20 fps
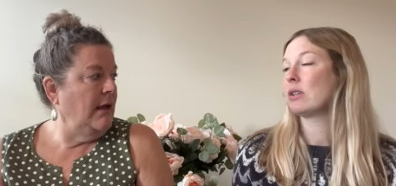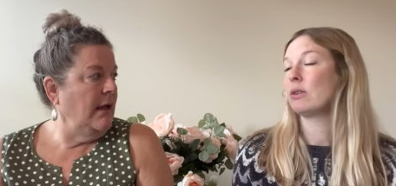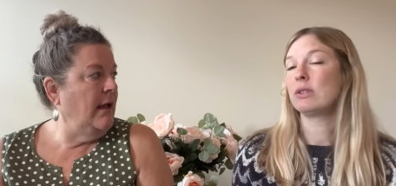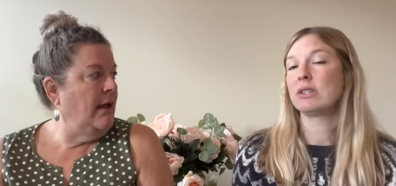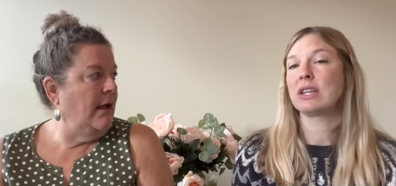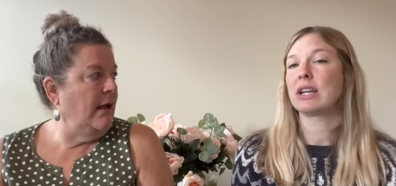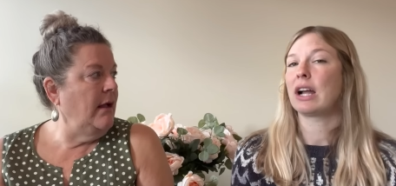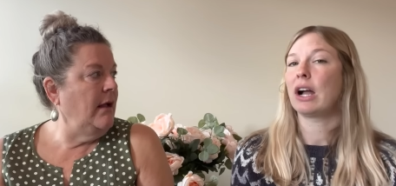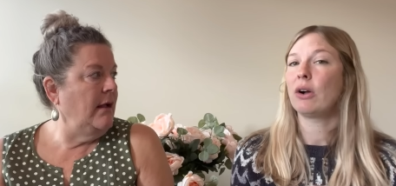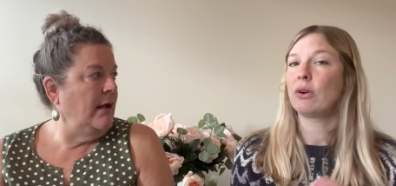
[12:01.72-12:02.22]
Speaker 1: uh -huh. It's
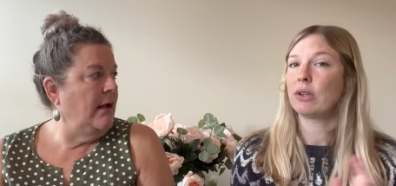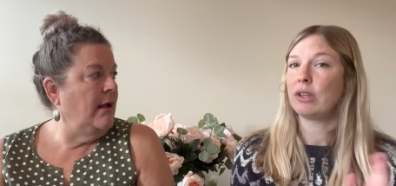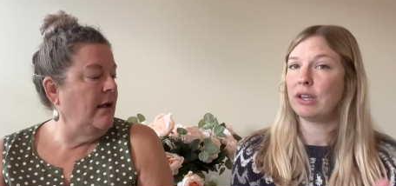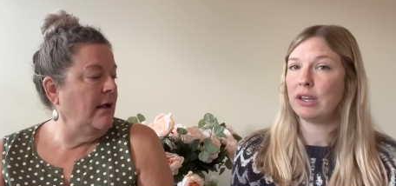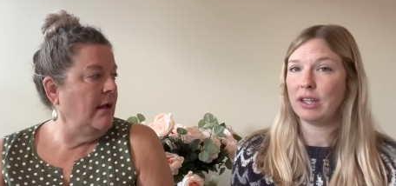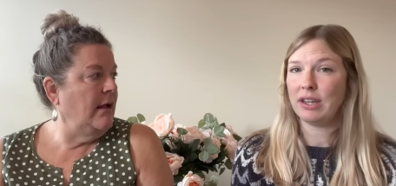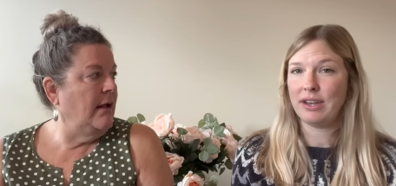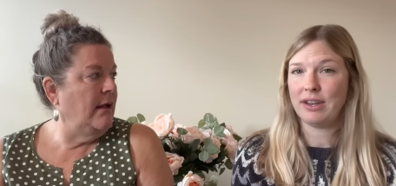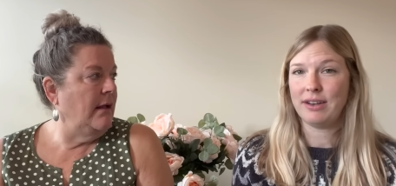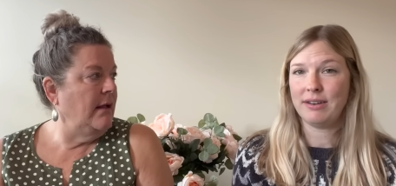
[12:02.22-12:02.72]
uh-huh. like I'll
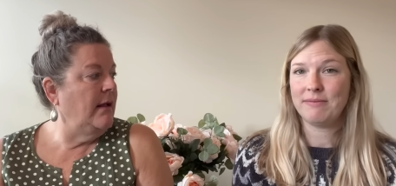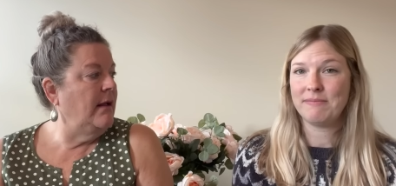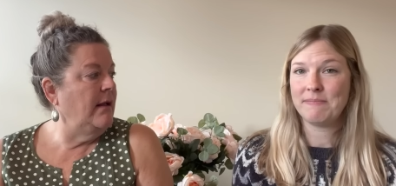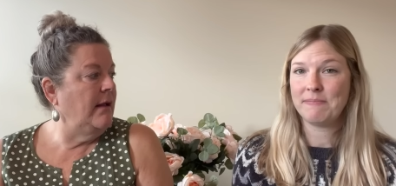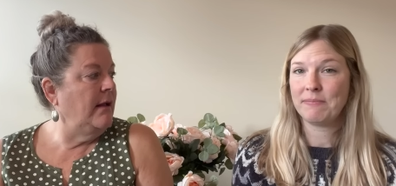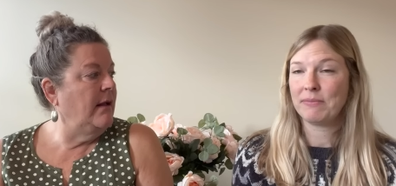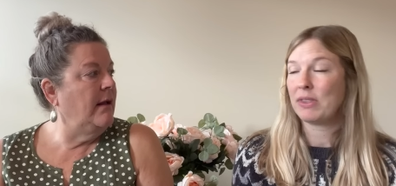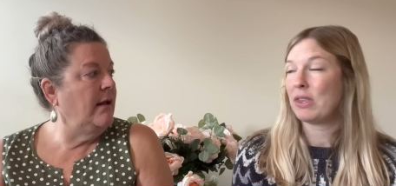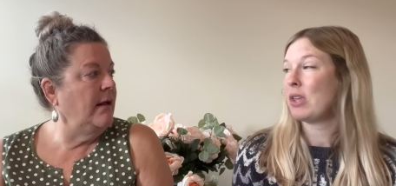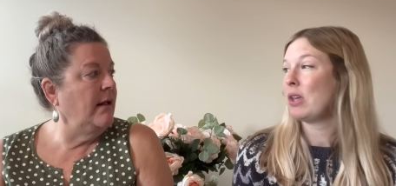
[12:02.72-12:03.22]
get in
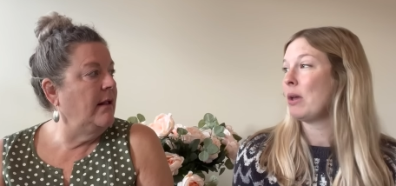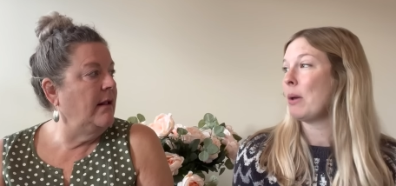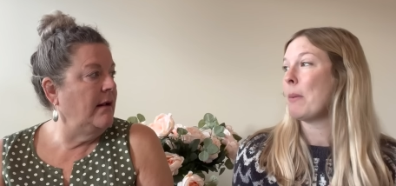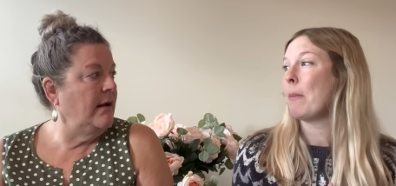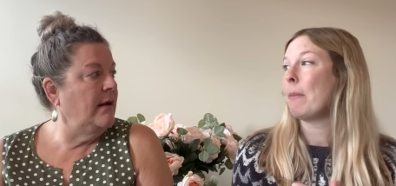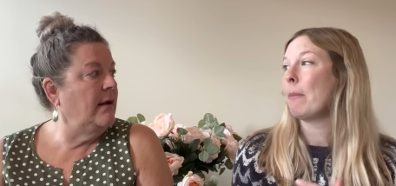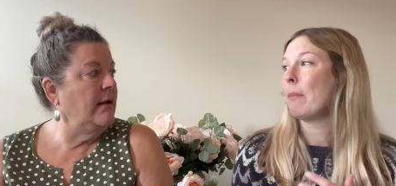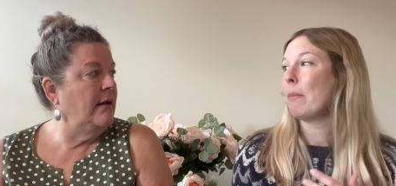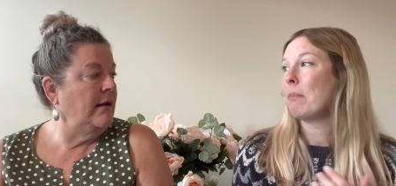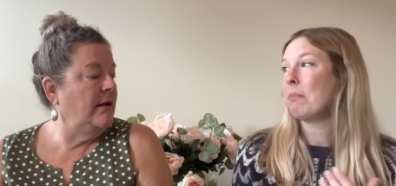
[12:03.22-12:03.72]

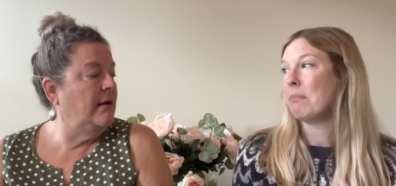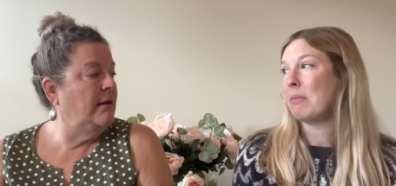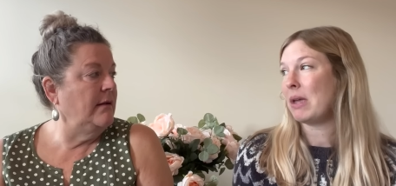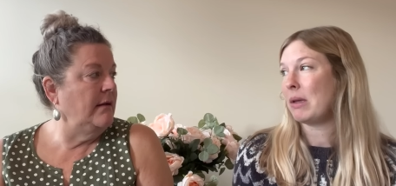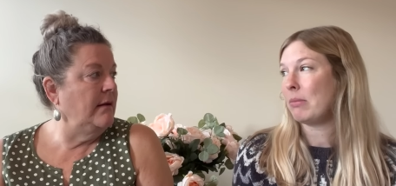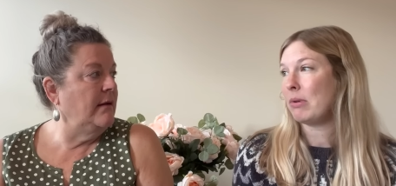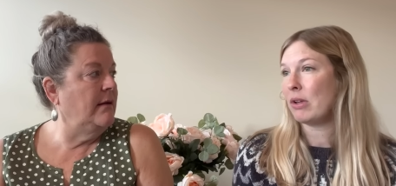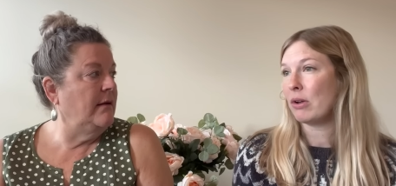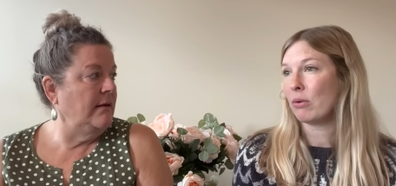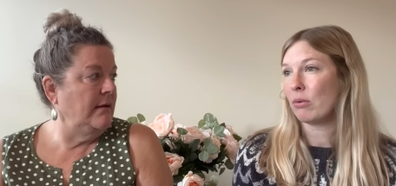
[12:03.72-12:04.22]

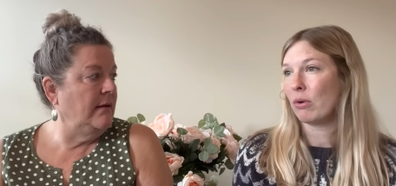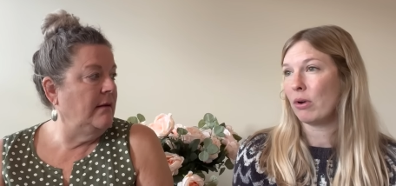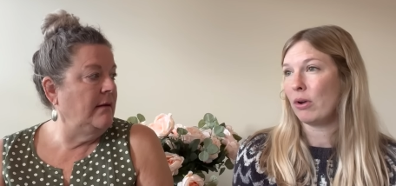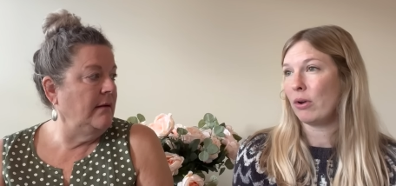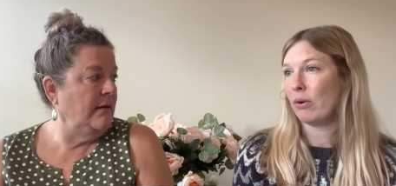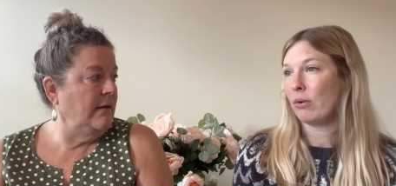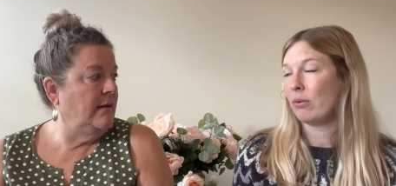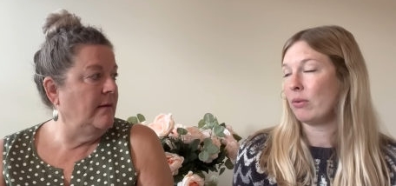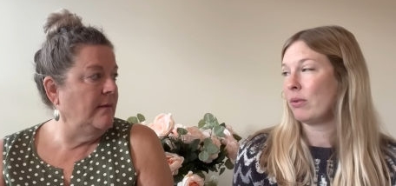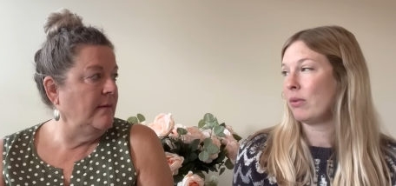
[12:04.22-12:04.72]
maybe a
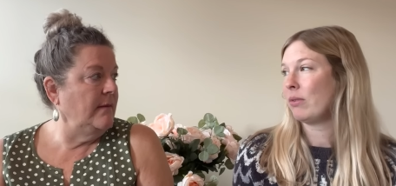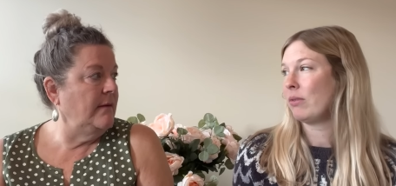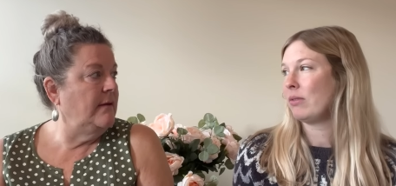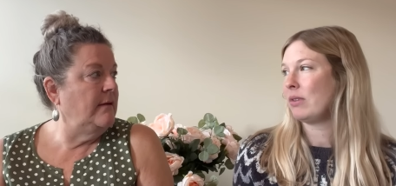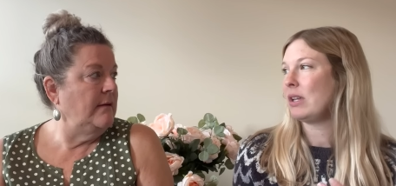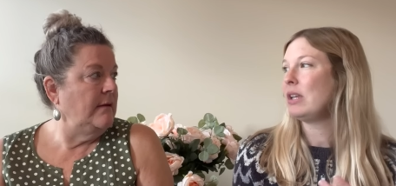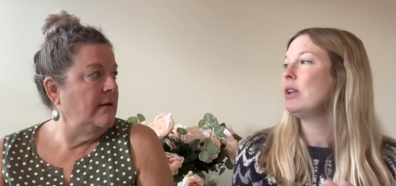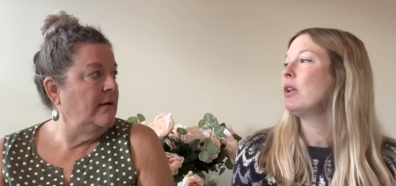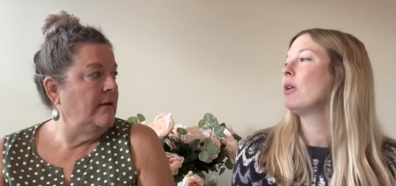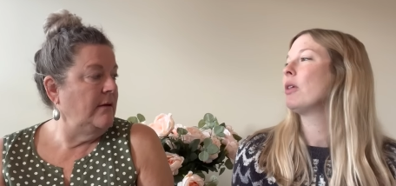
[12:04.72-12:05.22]
row
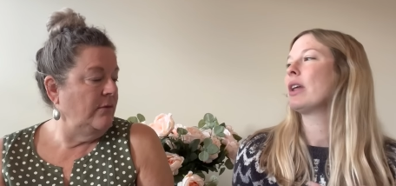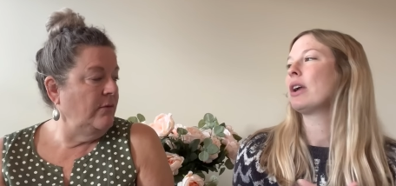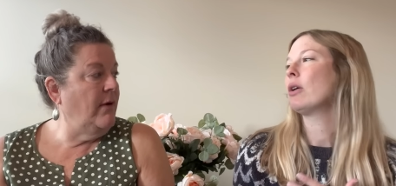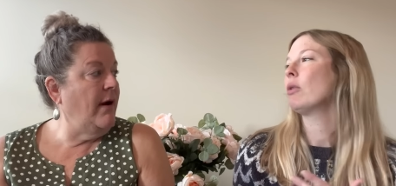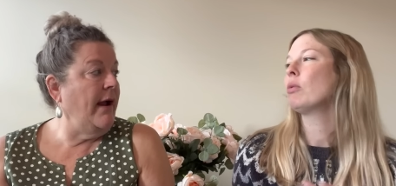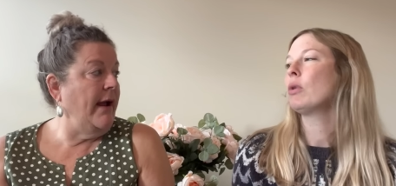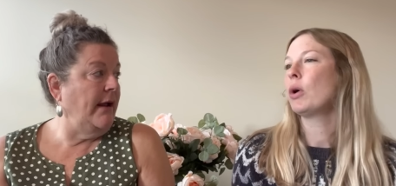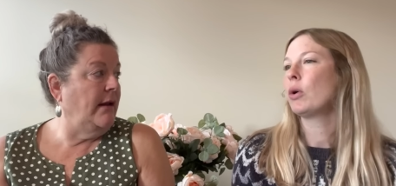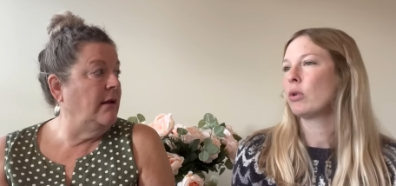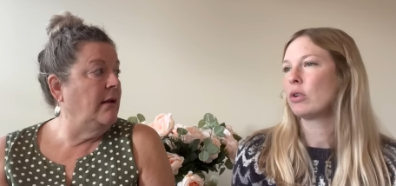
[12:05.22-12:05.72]
you know, like
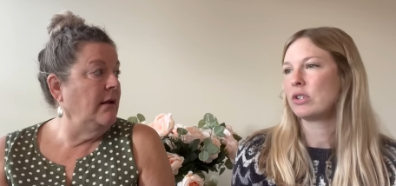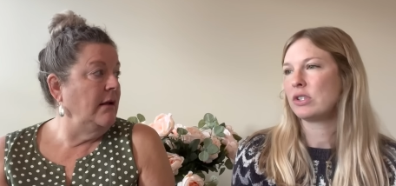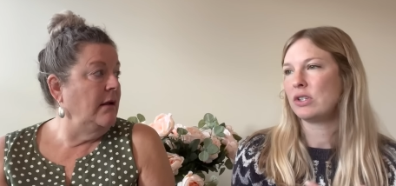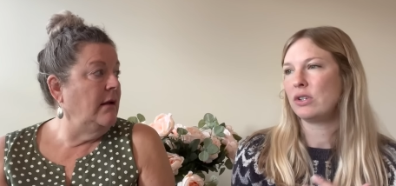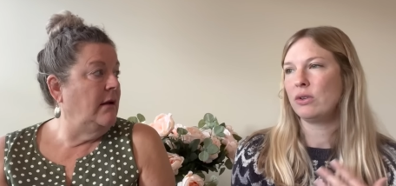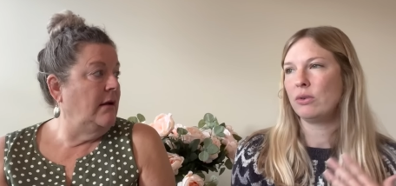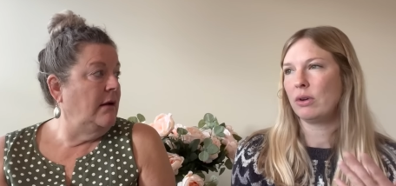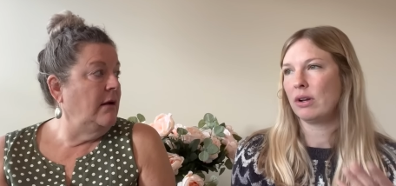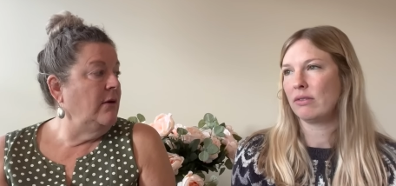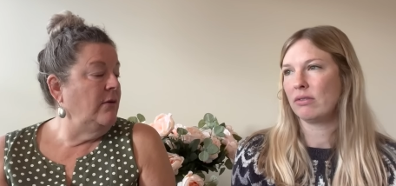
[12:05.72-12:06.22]
right. a row or
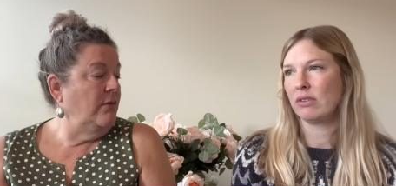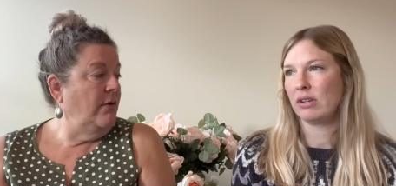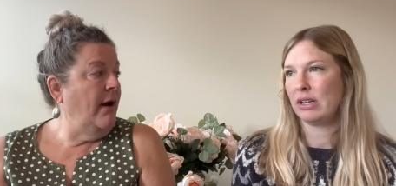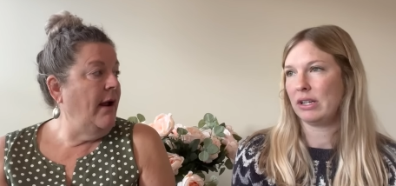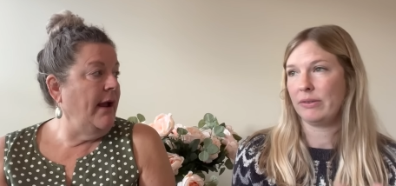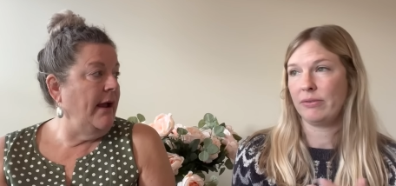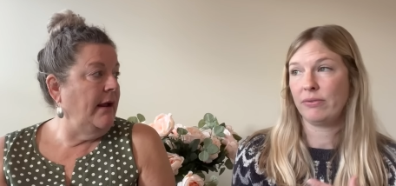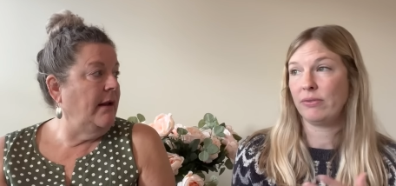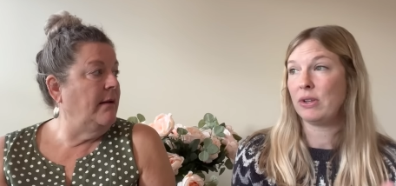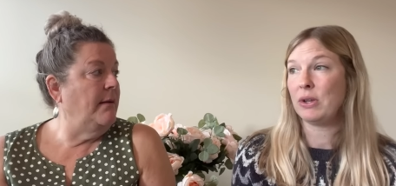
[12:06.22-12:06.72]
two every
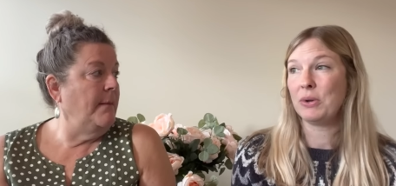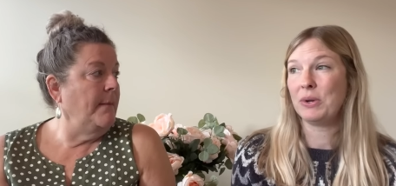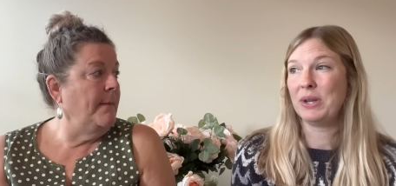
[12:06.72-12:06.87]
right. few